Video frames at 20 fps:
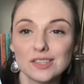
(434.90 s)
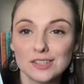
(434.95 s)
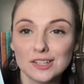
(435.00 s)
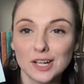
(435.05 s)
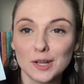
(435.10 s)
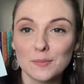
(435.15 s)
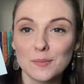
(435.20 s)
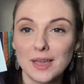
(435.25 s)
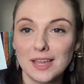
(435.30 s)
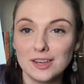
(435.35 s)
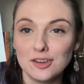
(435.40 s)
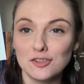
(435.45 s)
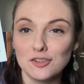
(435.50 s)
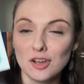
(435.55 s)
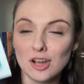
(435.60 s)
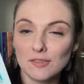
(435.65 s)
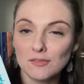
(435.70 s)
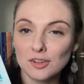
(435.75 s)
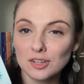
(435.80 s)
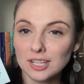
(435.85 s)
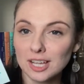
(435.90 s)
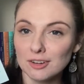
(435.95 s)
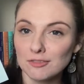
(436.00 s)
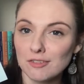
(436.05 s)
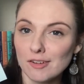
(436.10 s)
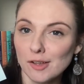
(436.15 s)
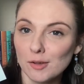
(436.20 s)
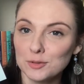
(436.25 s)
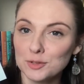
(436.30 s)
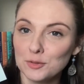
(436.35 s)
This is the companion novel.
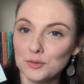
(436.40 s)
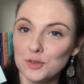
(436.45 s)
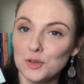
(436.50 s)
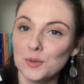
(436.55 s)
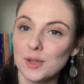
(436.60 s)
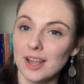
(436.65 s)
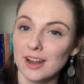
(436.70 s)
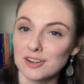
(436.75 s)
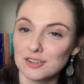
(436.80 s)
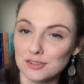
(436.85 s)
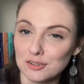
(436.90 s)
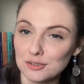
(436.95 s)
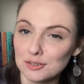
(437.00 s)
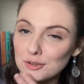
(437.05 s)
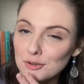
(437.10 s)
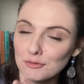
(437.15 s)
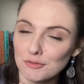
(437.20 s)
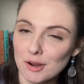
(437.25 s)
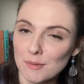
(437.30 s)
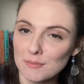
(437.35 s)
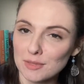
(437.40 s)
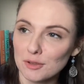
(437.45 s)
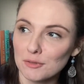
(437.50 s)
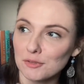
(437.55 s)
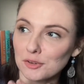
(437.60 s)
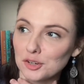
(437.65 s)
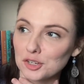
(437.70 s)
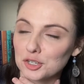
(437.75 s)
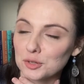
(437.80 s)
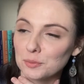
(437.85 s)
It follows a few characters from
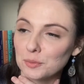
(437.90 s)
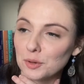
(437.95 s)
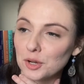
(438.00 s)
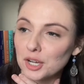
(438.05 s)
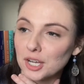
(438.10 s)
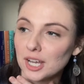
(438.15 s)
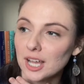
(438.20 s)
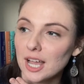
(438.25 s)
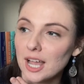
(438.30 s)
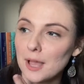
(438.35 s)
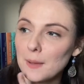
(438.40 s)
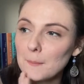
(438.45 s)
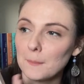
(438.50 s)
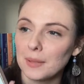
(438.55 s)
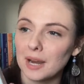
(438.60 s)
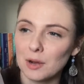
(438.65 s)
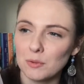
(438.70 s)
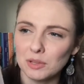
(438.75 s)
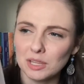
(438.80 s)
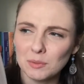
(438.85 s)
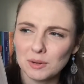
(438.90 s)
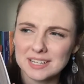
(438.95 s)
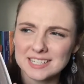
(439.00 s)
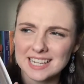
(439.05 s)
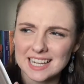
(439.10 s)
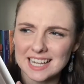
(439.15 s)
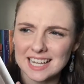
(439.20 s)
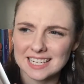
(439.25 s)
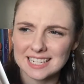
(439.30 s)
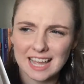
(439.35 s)
the first book, but I really want
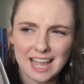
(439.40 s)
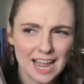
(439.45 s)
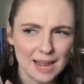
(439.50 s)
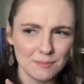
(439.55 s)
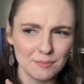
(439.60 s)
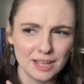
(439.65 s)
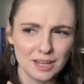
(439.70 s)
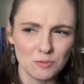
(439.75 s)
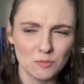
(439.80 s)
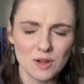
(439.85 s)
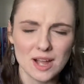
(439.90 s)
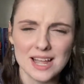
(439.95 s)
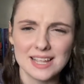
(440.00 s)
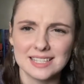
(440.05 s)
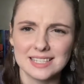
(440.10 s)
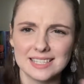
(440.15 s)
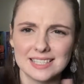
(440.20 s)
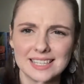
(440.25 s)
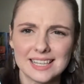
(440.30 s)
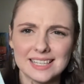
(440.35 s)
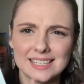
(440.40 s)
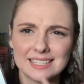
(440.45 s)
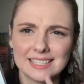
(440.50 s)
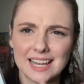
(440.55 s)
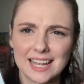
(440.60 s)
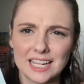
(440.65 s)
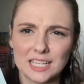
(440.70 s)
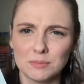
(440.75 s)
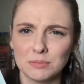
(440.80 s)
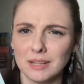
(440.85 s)
to say timeline-wise, this
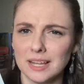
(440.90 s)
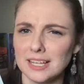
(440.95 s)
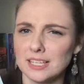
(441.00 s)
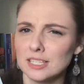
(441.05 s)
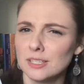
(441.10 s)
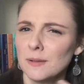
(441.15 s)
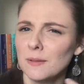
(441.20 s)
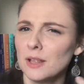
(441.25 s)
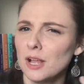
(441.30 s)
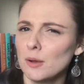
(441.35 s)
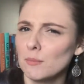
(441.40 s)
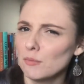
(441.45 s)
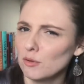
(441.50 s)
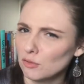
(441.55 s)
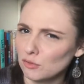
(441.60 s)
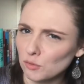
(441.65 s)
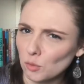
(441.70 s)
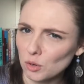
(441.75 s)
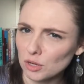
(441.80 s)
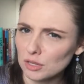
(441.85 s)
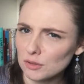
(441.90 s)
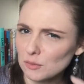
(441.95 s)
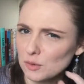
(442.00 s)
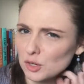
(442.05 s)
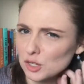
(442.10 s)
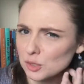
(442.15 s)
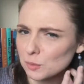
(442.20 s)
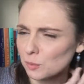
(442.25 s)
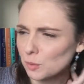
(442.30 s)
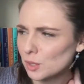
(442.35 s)
takes place before the
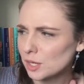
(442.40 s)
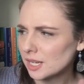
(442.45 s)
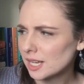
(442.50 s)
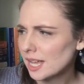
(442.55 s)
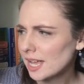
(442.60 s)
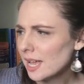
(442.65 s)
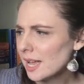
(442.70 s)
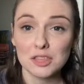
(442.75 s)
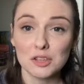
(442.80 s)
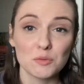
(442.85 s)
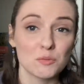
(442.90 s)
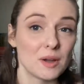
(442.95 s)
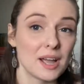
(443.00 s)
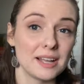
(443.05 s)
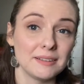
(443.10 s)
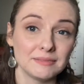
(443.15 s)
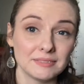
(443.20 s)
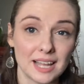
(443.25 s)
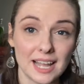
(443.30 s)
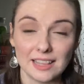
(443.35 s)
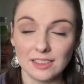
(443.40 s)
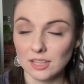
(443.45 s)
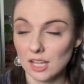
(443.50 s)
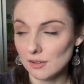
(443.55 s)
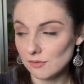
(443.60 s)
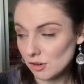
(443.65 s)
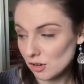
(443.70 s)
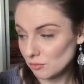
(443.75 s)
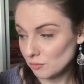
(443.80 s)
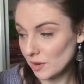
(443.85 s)
first book. Either way, I
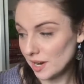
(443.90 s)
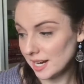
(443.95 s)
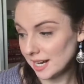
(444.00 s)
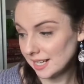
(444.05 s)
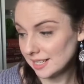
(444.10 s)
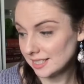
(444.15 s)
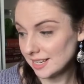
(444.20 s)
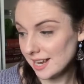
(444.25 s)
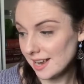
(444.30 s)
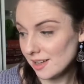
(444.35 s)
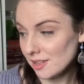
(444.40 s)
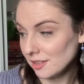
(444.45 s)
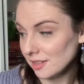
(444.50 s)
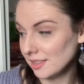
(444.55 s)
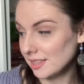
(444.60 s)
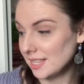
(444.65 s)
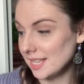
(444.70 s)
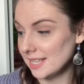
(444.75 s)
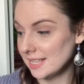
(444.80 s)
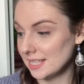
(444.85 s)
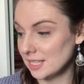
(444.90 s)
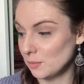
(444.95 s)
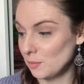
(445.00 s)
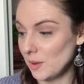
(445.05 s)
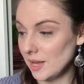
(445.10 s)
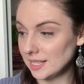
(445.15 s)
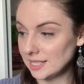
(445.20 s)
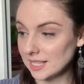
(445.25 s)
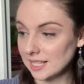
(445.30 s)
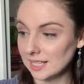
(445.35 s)
love her writing style. This
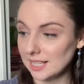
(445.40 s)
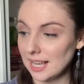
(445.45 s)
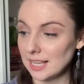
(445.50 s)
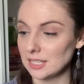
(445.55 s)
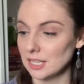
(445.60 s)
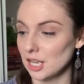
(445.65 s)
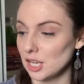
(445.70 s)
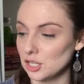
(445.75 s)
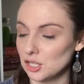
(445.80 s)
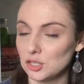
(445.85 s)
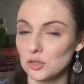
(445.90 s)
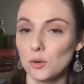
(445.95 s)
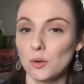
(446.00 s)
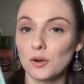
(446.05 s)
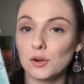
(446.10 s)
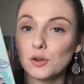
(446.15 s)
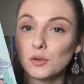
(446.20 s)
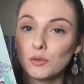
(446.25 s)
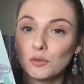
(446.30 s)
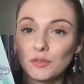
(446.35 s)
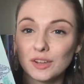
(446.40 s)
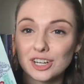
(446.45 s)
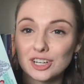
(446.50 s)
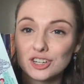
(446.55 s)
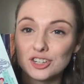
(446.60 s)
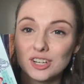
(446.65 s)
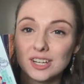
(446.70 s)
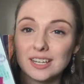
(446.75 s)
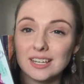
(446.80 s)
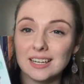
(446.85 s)
basically is a historical
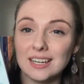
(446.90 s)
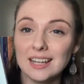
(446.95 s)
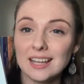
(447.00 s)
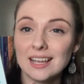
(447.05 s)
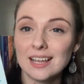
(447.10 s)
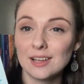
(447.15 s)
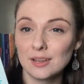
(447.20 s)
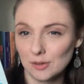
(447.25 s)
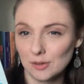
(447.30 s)
fiction